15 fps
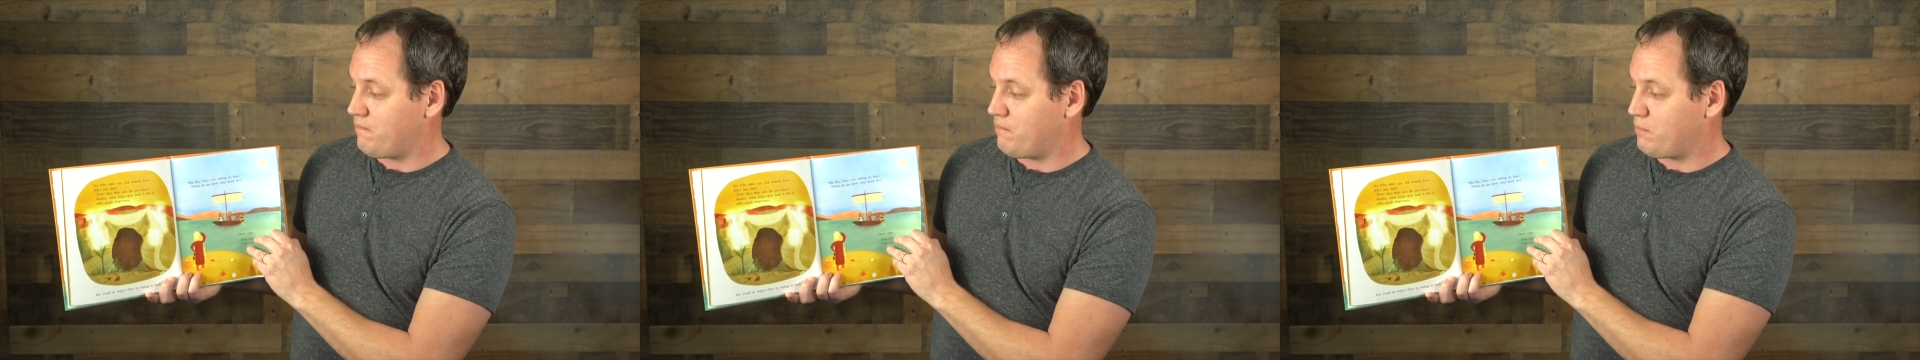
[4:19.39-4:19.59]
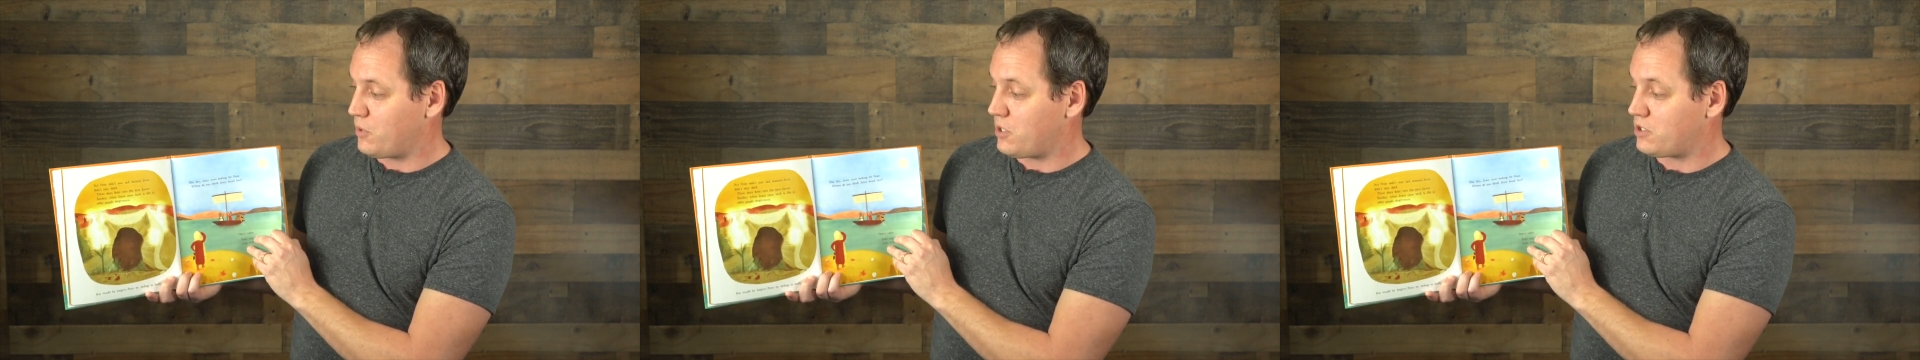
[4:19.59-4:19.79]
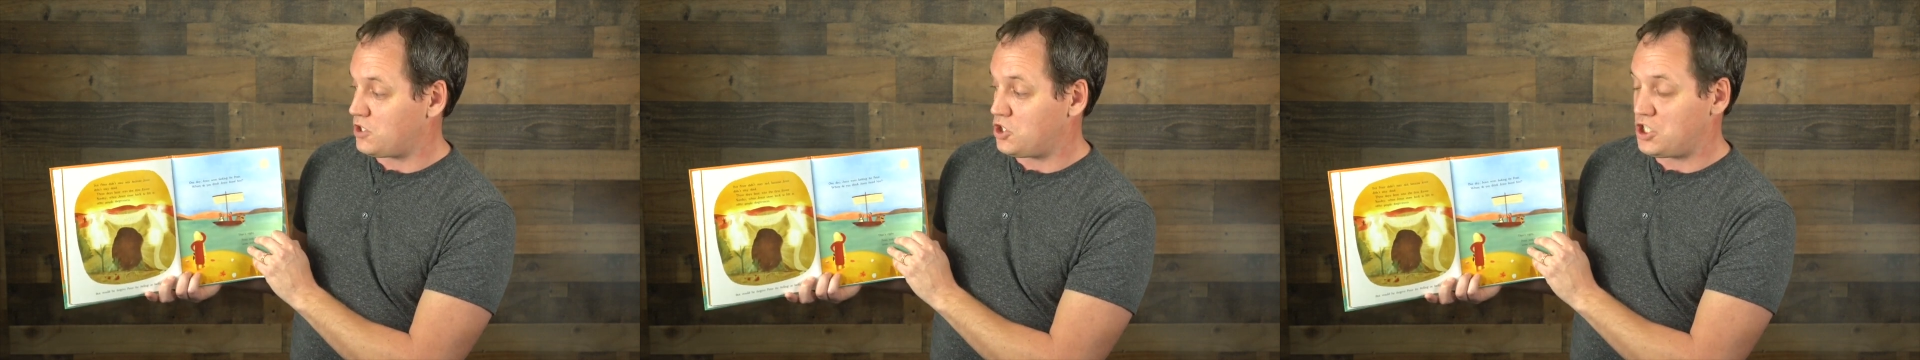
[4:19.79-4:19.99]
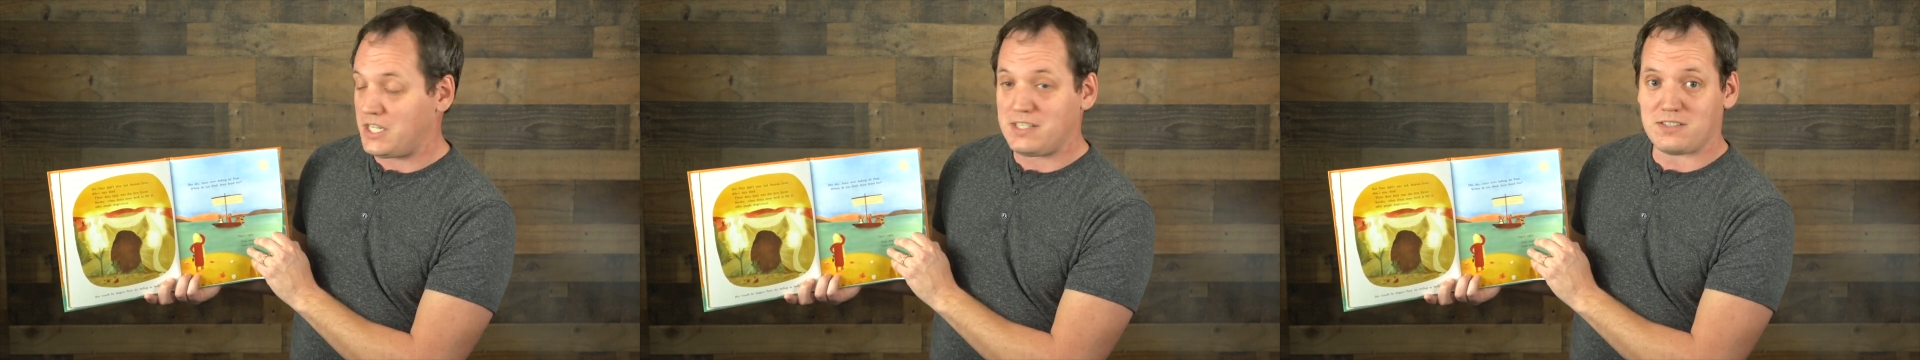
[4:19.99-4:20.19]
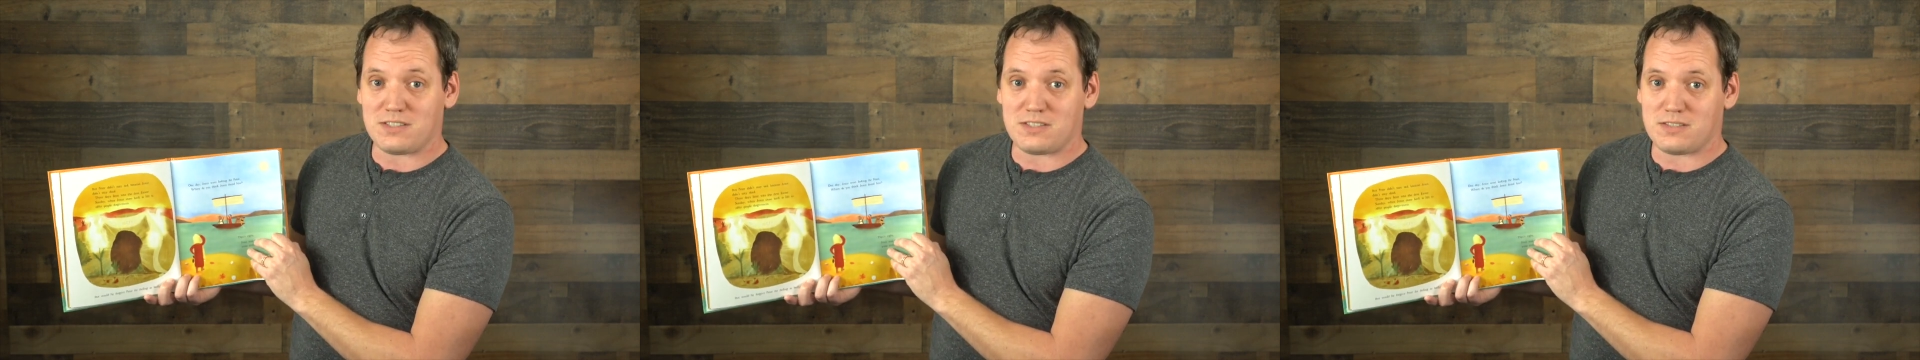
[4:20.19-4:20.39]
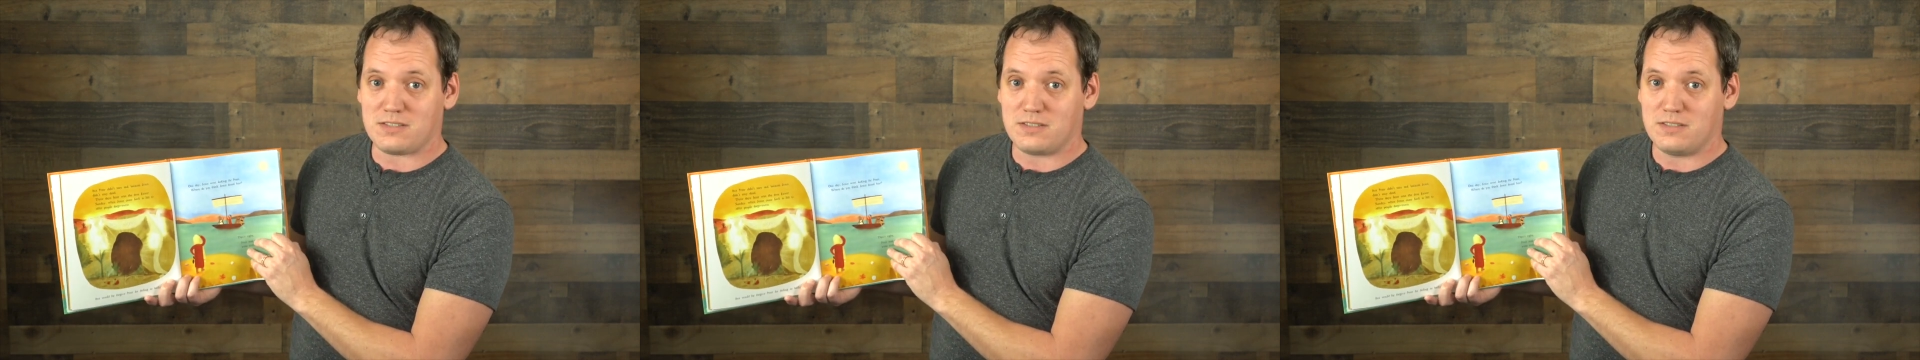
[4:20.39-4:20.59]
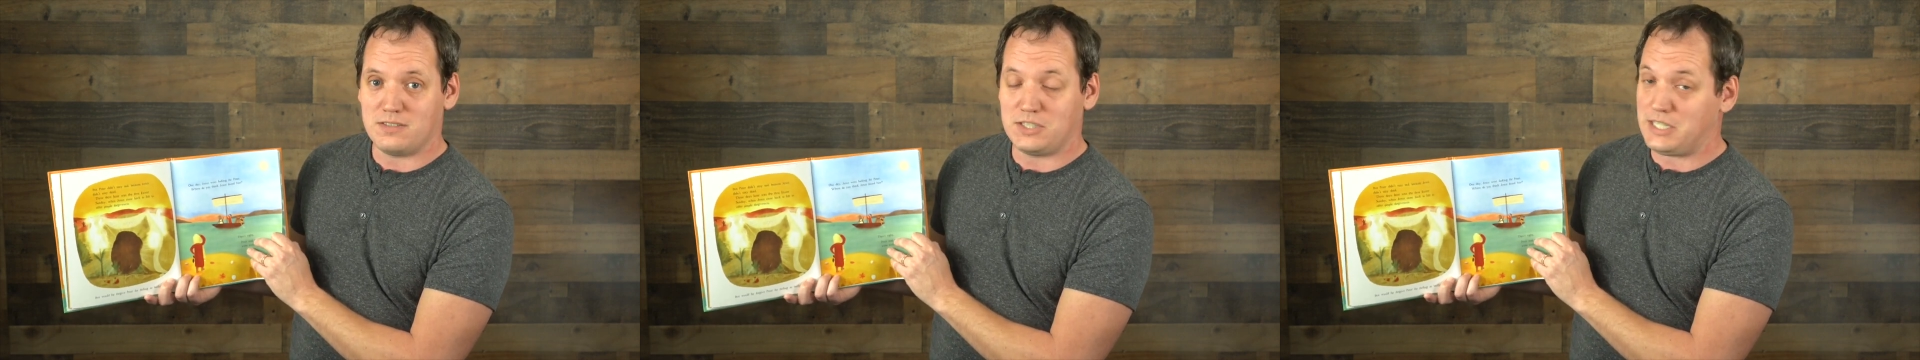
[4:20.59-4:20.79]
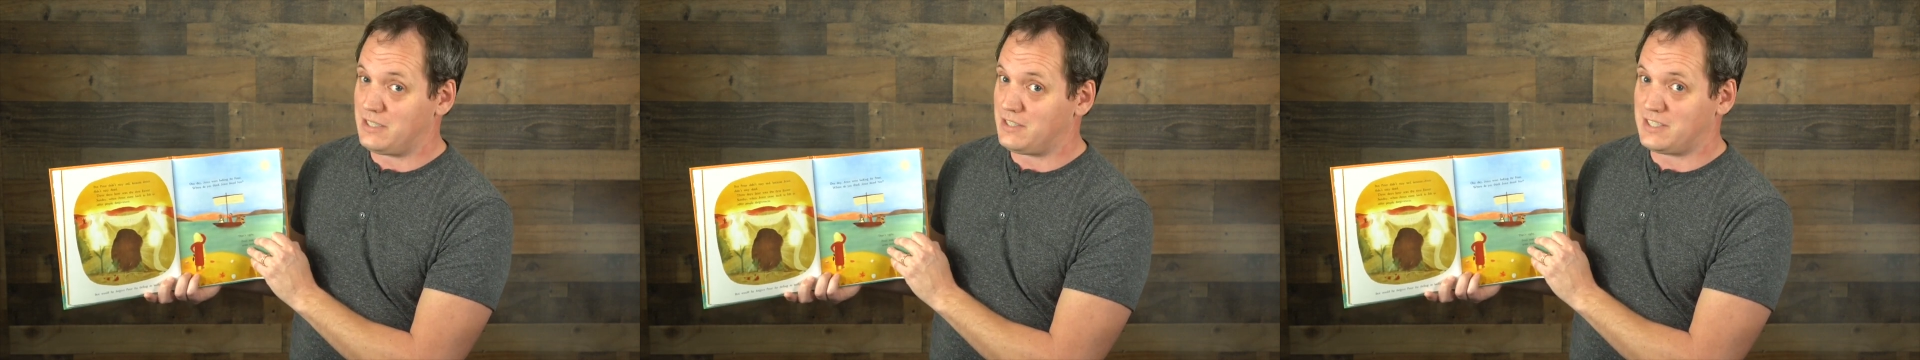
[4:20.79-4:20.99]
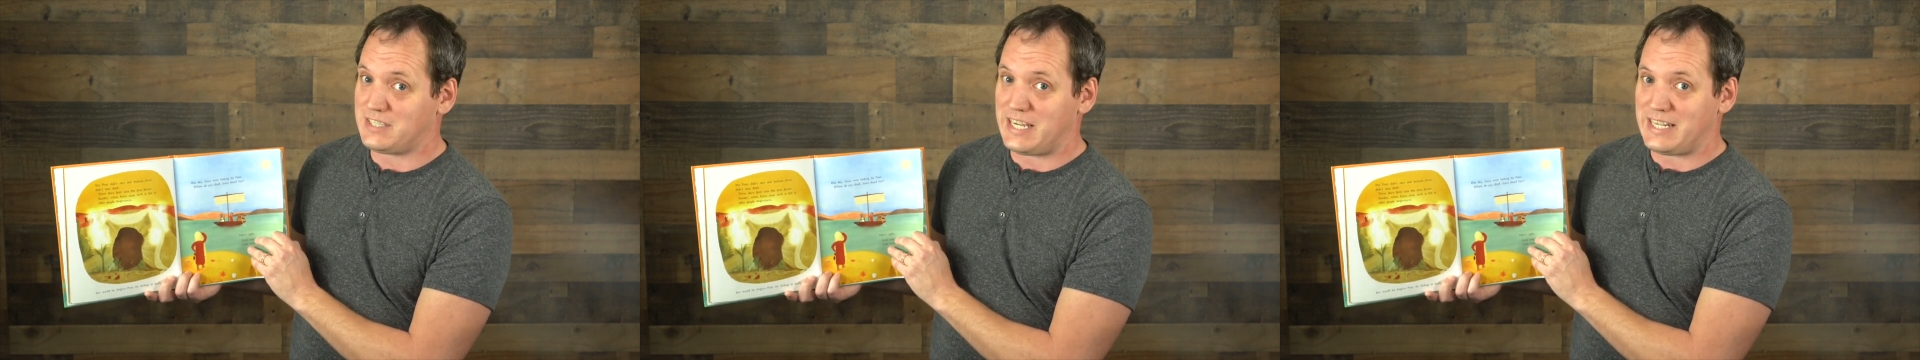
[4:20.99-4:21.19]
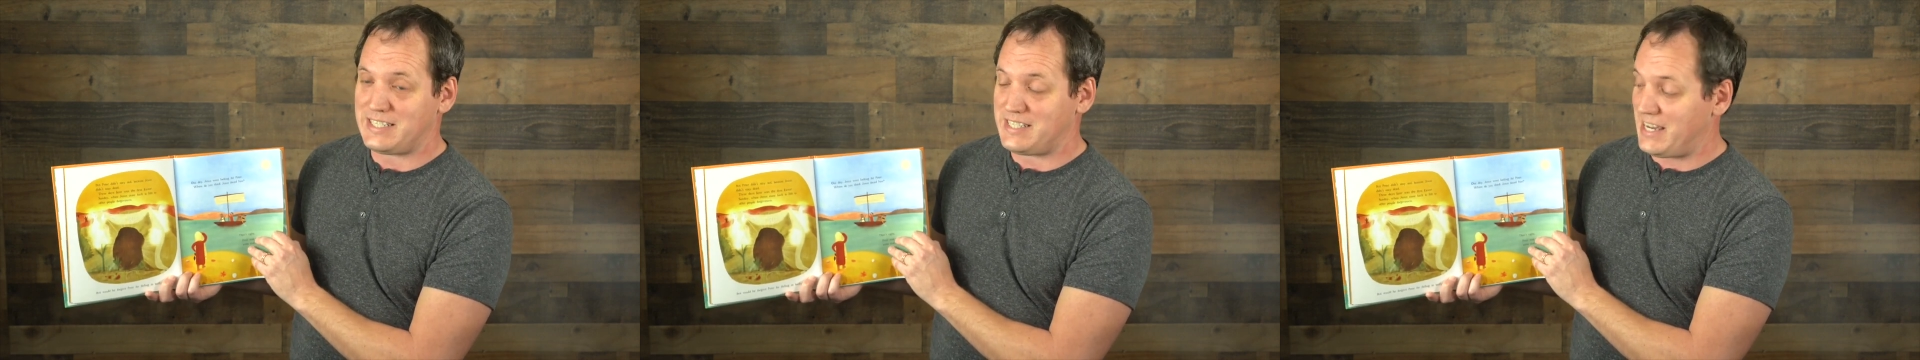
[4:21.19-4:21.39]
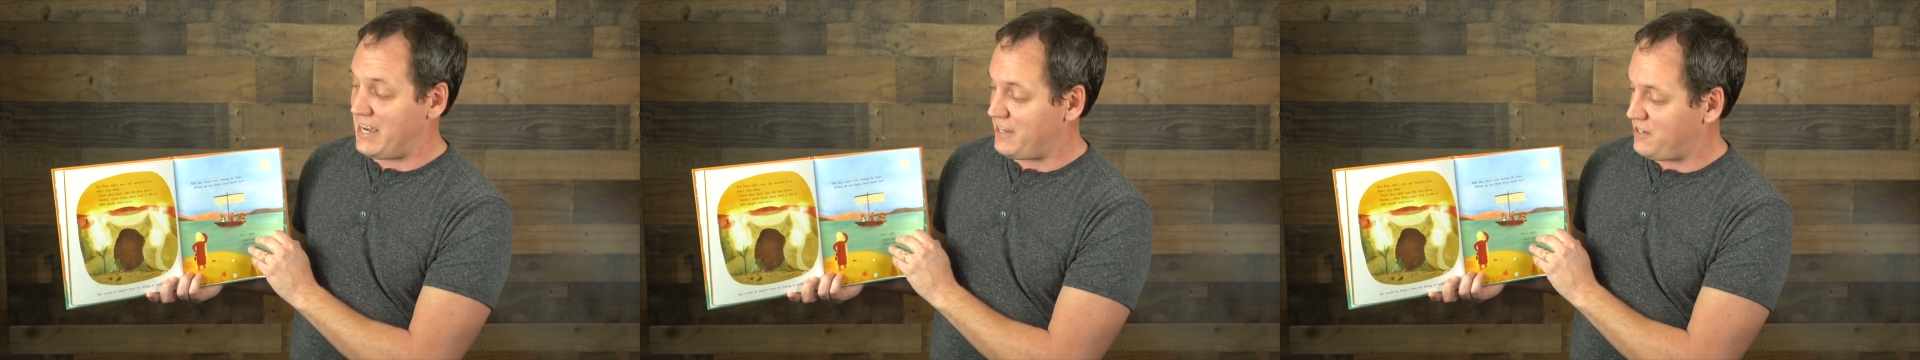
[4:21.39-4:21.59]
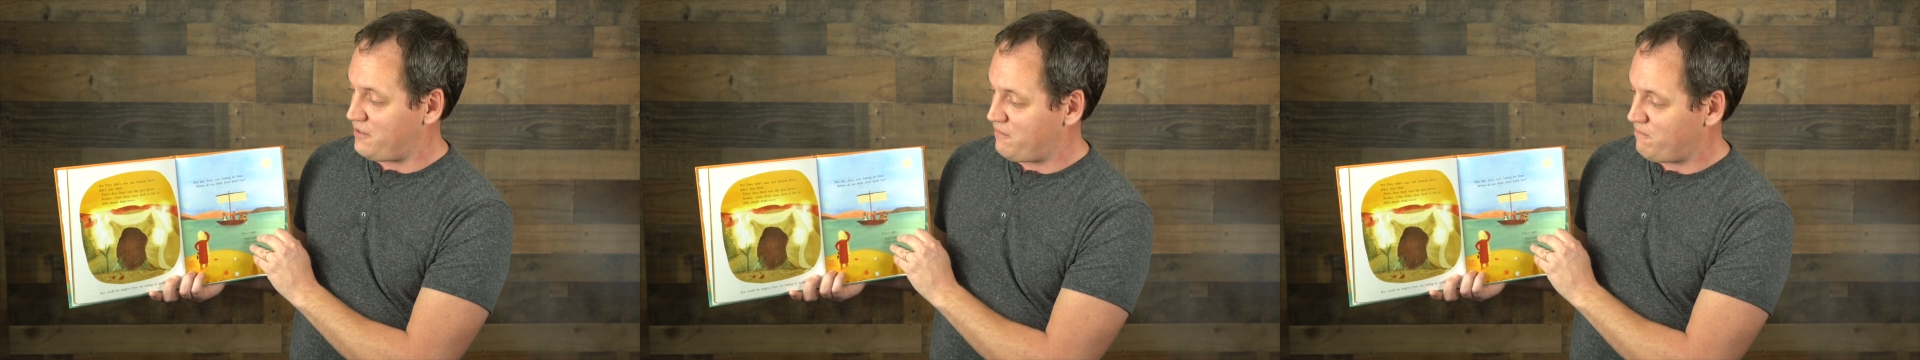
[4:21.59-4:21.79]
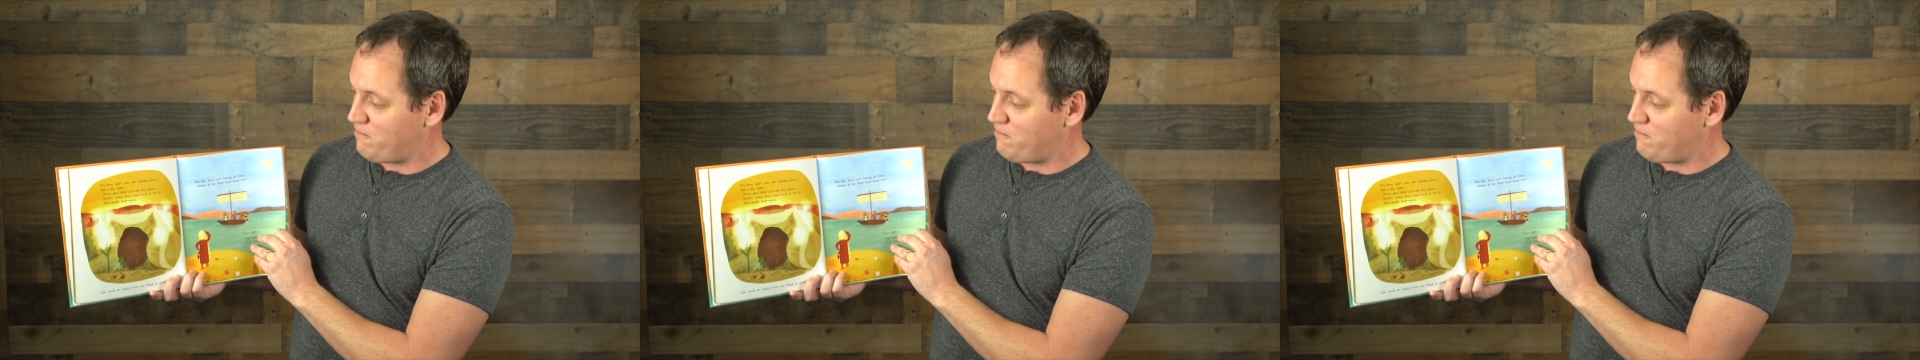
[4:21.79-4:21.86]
because Jesus didn't stay dead.